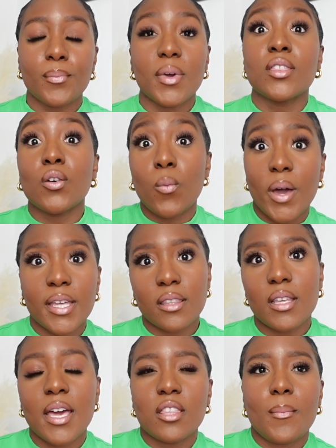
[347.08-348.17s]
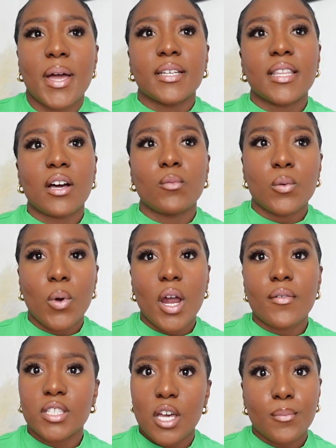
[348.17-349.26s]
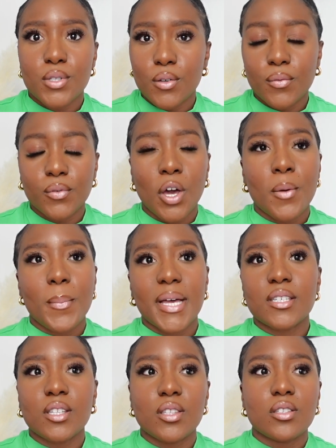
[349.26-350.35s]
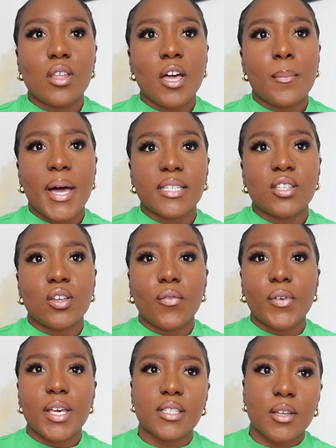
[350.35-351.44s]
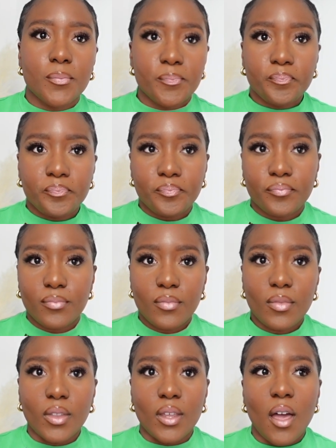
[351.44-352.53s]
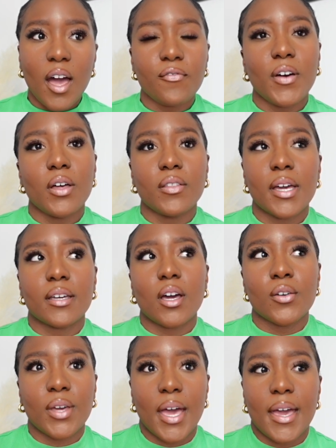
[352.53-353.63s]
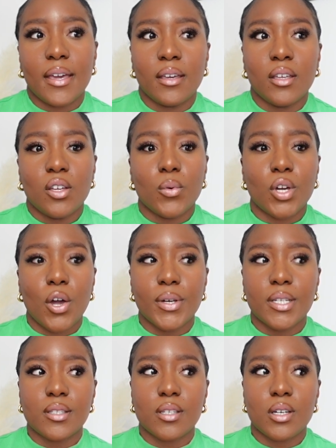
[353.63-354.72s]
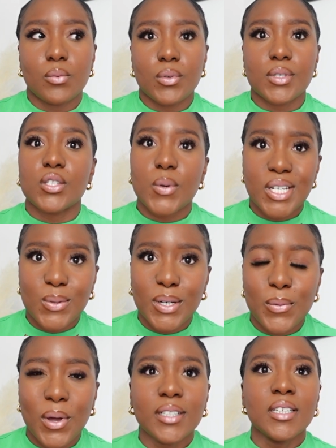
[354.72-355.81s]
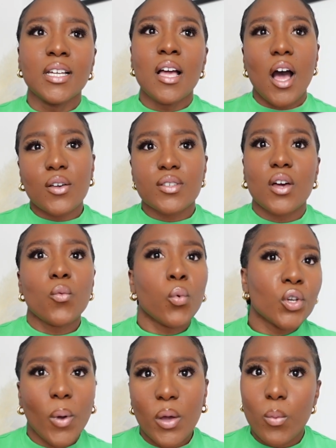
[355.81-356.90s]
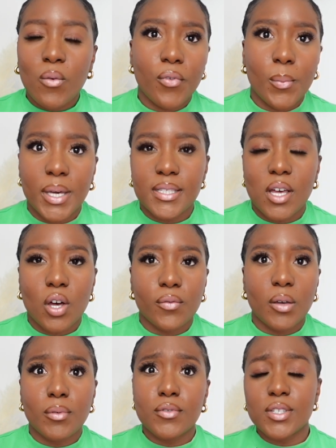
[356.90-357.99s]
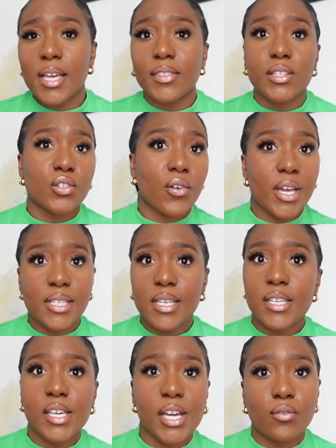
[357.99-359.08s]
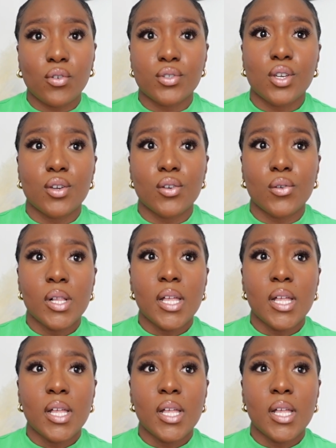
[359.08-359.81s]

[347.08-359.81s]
in the manner that we were in terms of going back to the office, I felt like, okay, we're going into, what was it, 2021? I was like, what do I want for myself? Like, we've just had this crazy year or two,